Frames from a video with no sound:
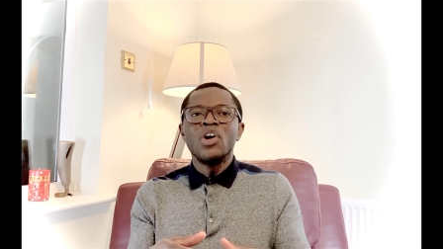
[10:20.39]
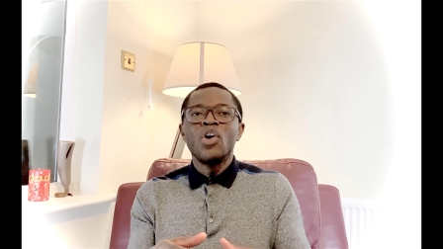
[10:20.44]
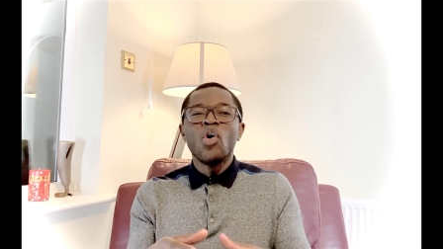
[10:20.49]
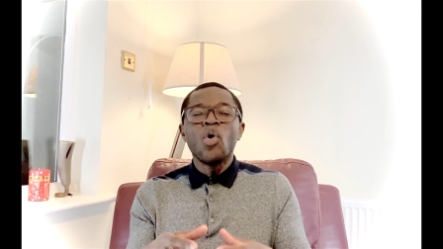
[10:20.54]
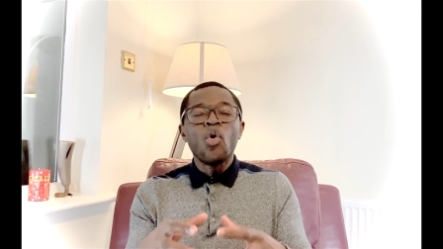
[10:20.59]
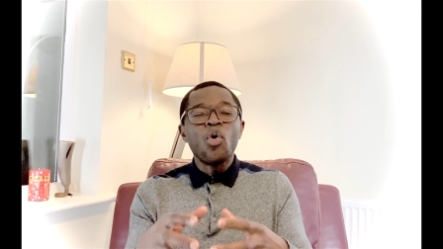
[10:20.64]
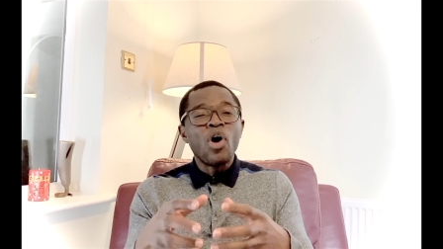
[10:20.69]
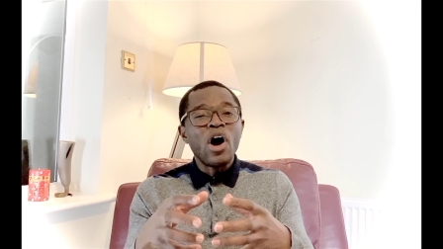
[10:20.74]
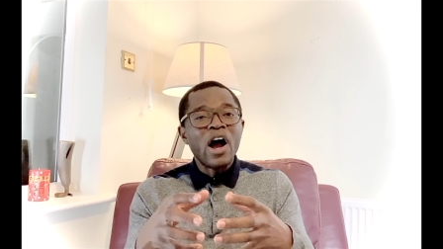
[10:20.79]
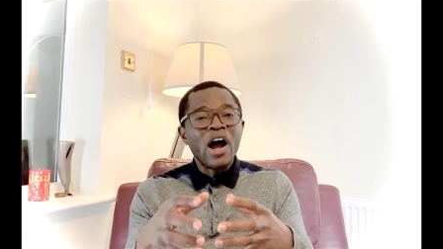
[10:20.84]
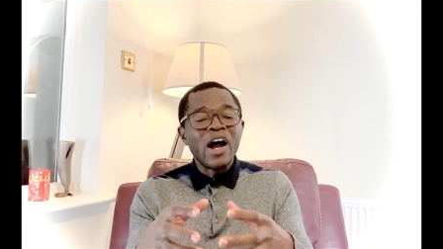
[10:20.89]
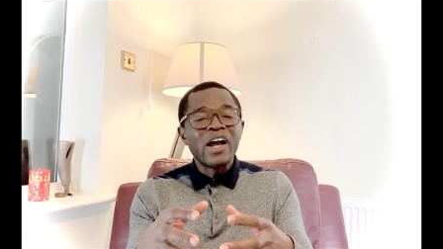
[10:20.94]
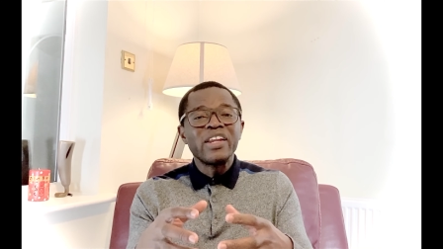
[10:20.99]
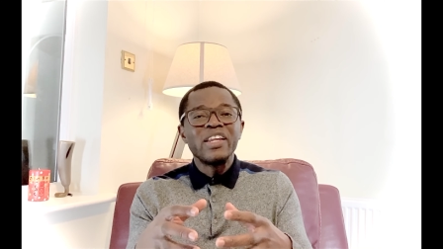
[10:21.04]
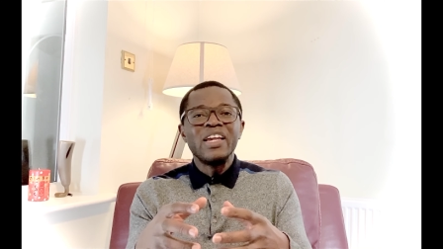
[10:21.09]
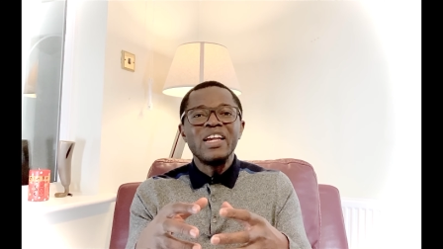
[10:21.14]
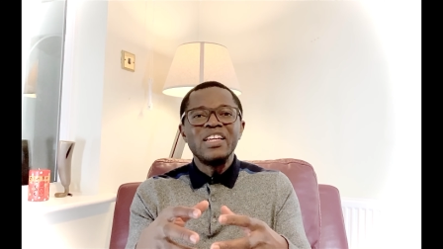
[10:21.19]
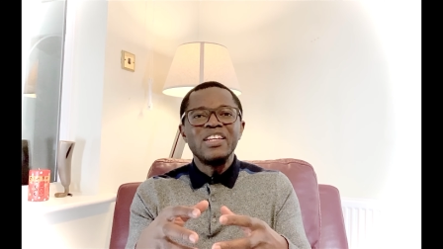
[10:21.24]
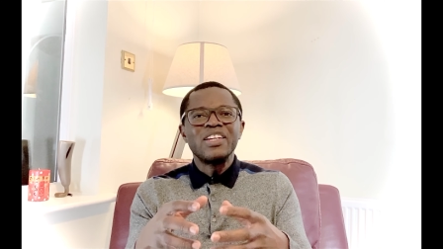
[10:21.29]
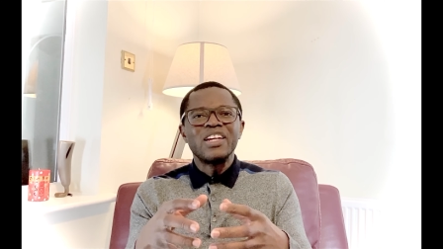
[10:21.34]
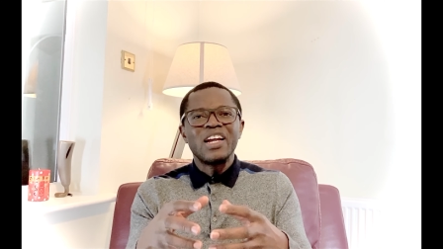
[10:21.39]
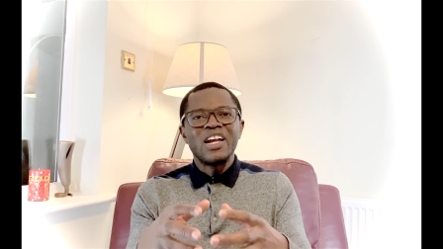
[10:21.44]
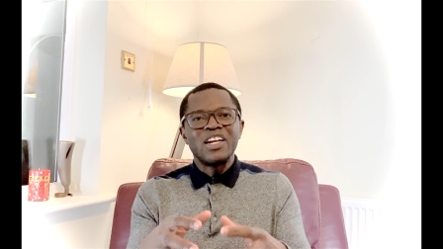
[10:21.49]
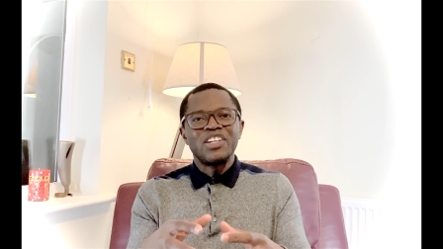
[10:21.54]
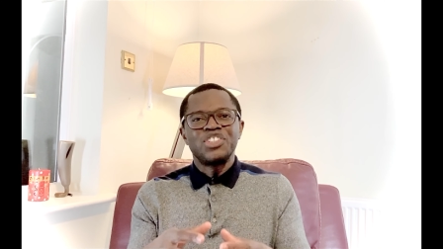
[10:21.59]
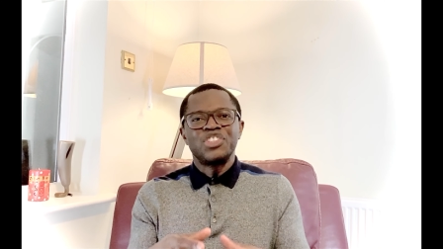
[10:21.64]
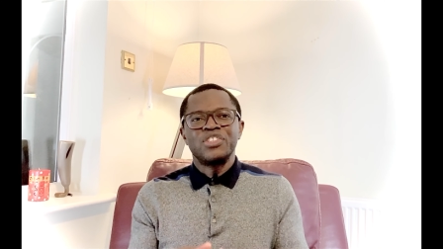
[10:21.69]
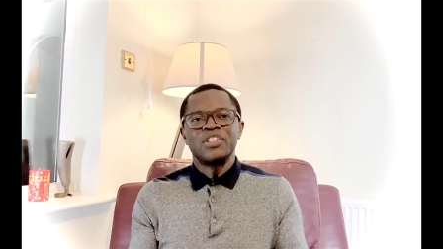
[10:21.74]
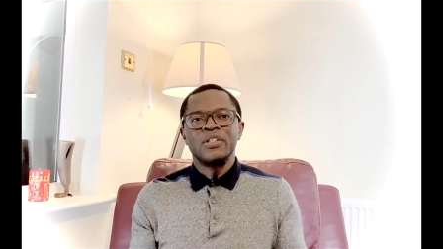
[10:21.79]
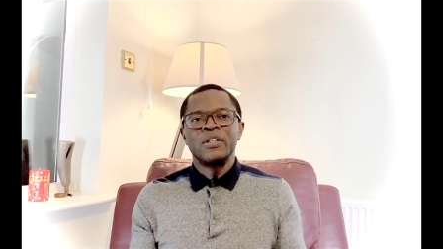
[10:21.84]
or hard earned cash.
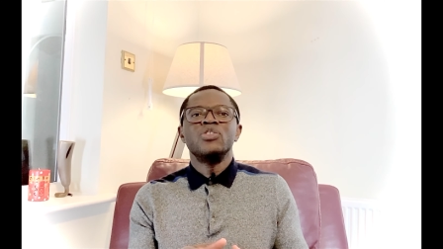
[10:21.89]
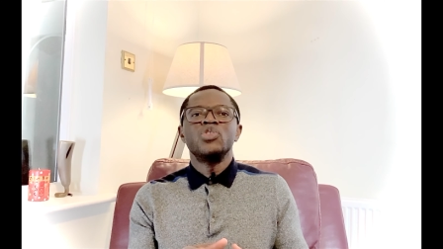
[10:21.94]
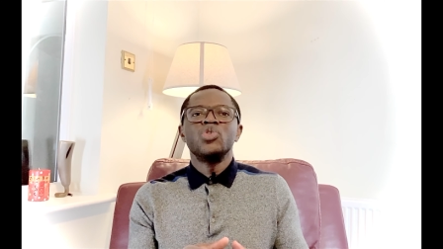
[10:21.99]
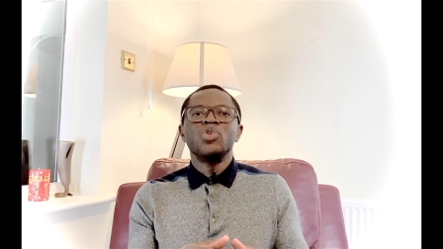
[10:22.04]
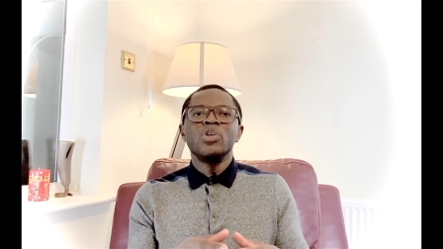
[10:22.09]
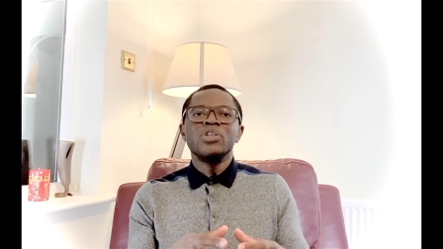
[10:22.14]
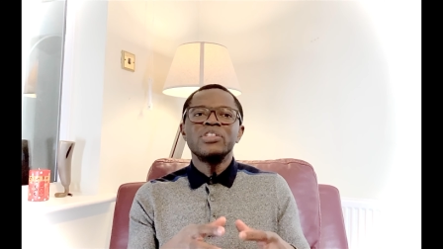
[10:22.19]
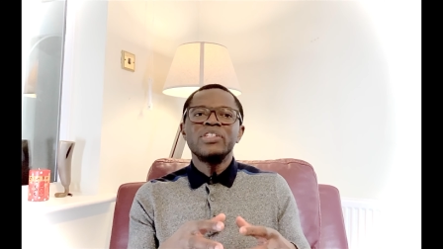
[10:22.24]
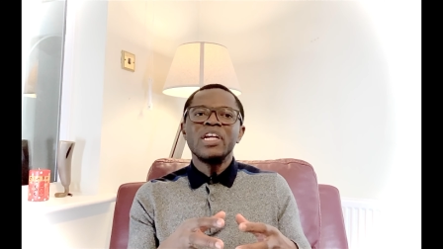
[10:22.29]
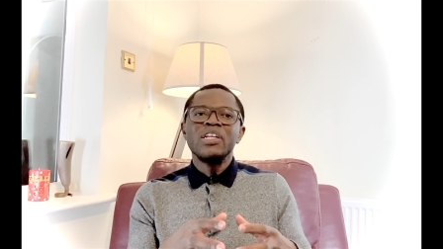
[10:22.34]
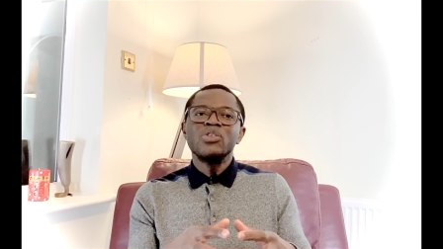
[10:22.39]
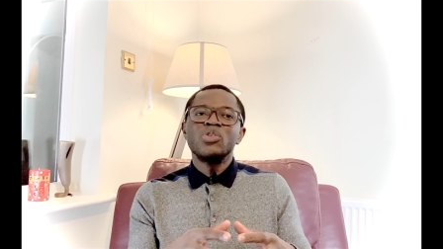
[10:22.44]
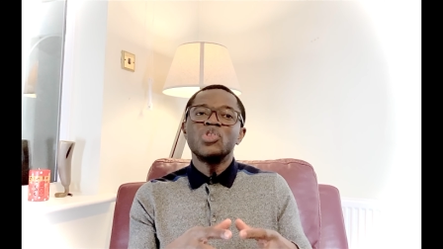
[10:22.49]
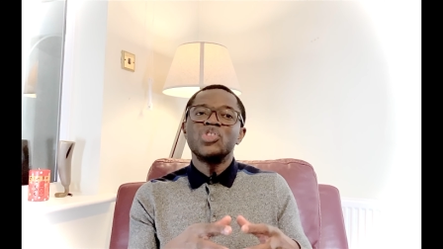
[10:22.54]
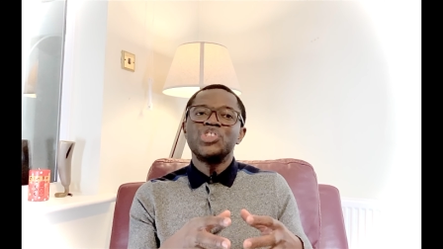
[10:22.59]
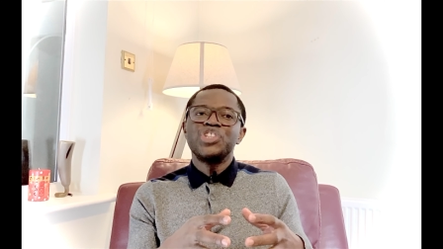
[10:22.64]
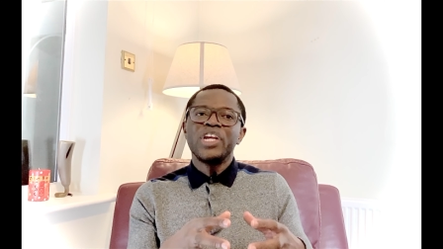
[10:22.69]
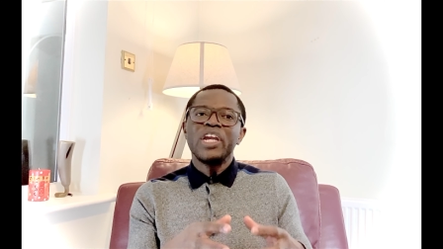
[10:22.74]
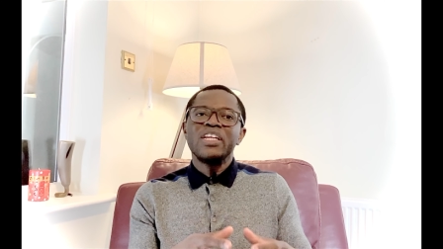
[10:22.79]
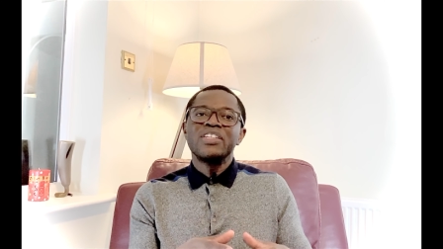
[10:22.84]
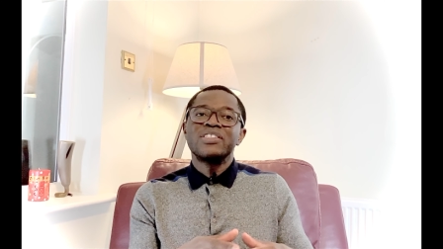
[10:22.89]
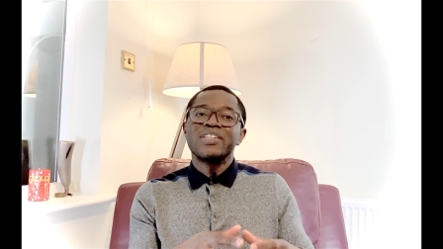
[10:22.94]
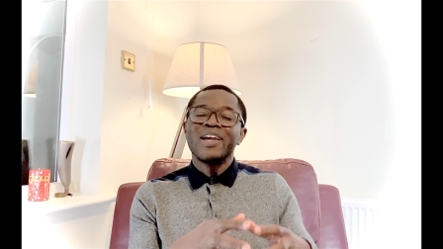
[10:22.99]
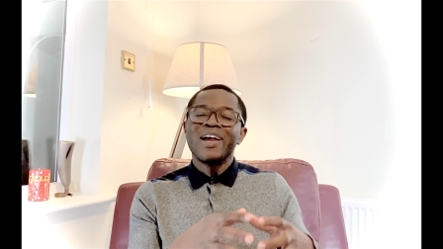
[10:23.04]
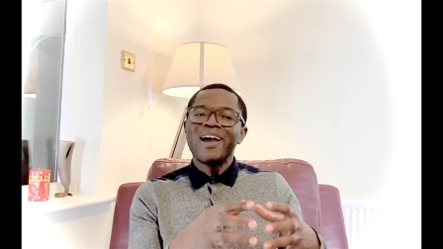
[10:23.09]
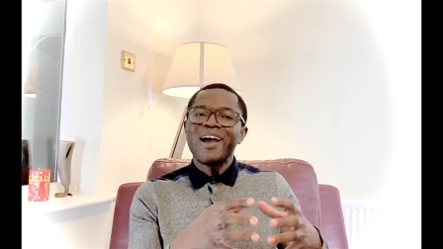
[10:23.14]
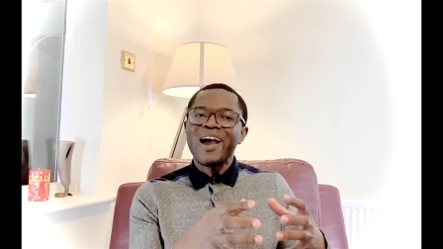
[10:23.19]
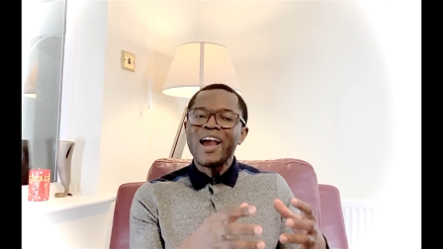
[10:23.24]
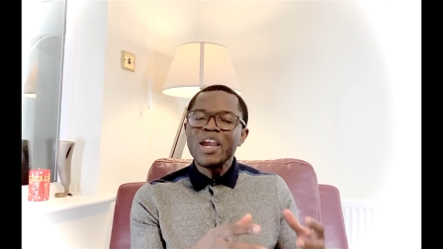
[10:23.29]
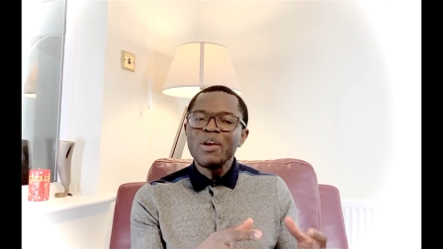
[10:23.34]
Do not tend to chase the
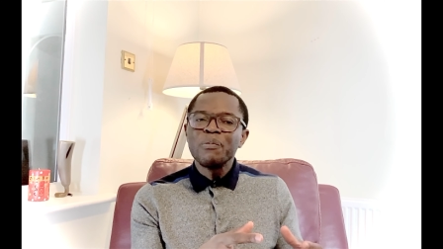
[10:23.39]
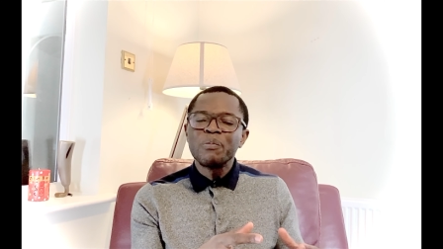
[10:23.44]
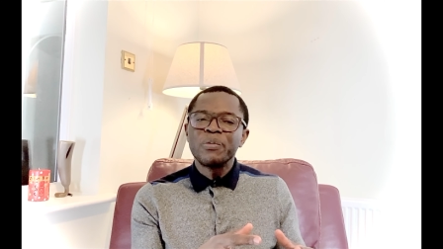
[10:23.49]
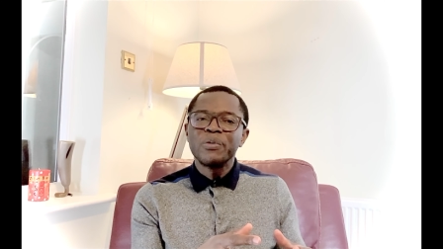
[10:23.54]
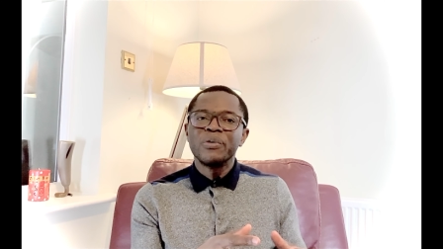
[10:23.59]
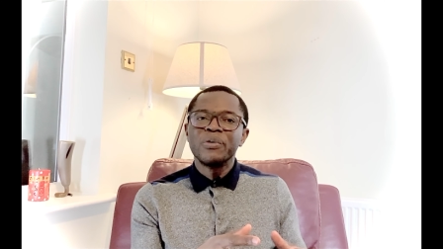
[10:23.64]
hype